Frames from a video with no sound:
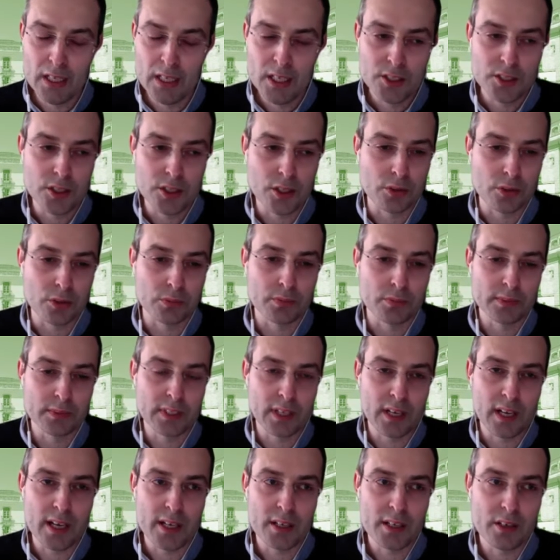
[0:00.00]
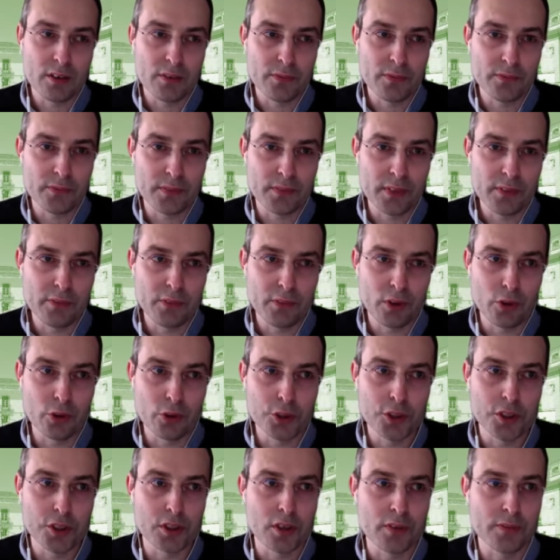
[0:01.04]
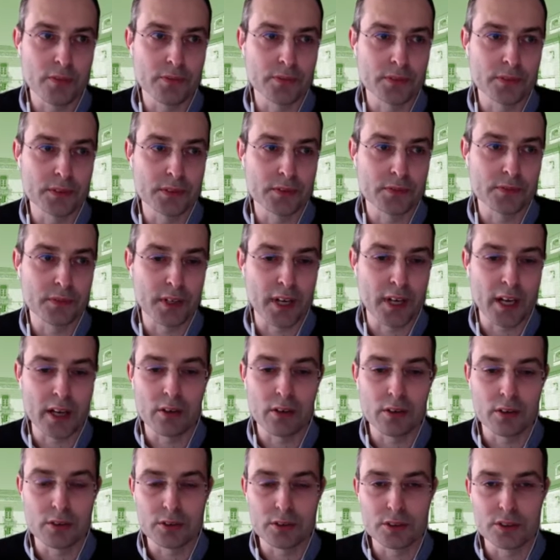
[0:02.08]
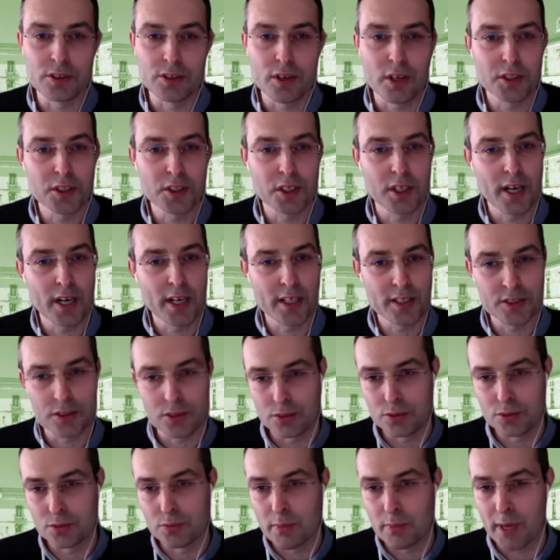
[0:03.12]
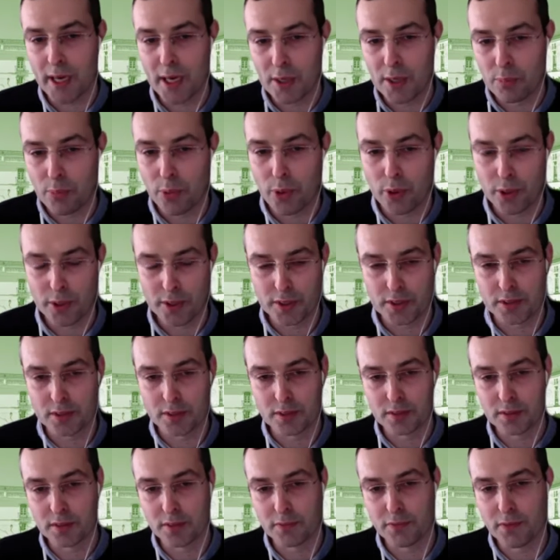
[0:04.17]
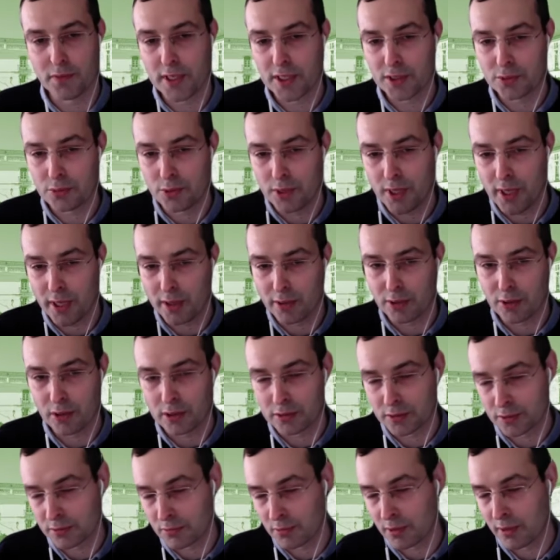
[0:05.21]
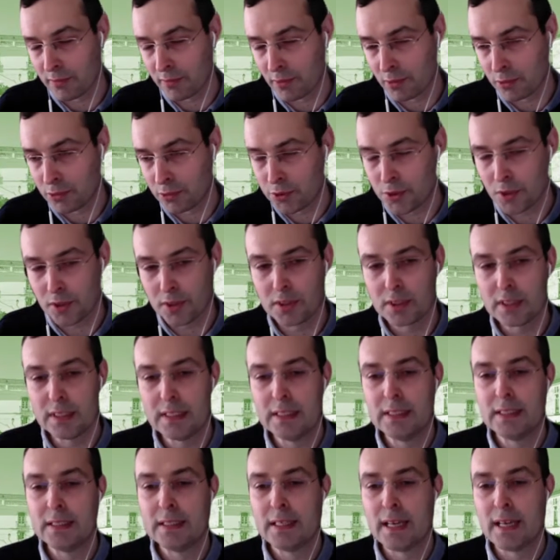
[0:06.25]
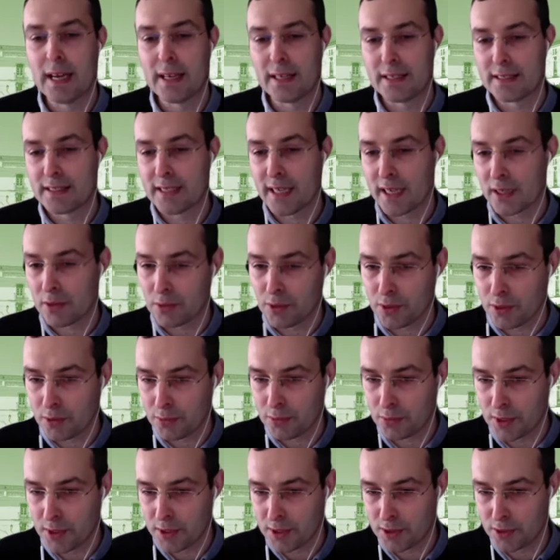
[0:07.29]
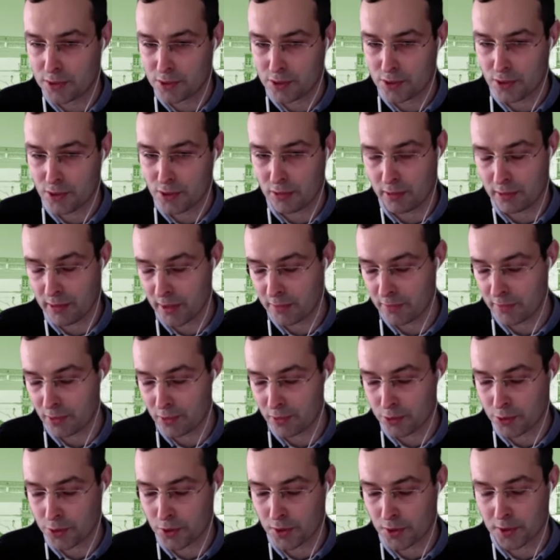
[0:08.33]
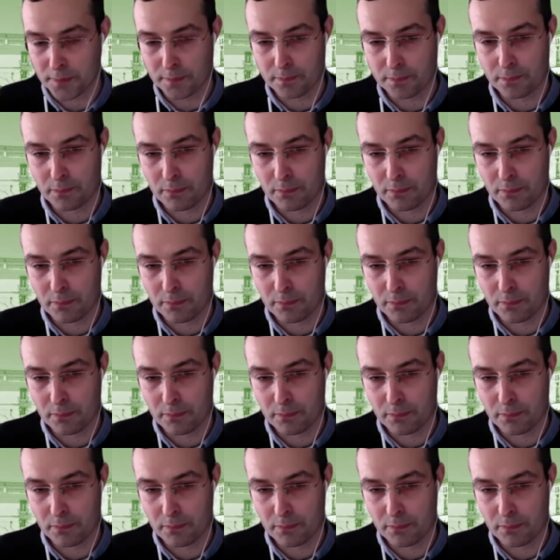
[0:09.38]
So the line of evolution of vernacular construction has two main points. The first with agricultural revolution, and the second with the industrial revolution.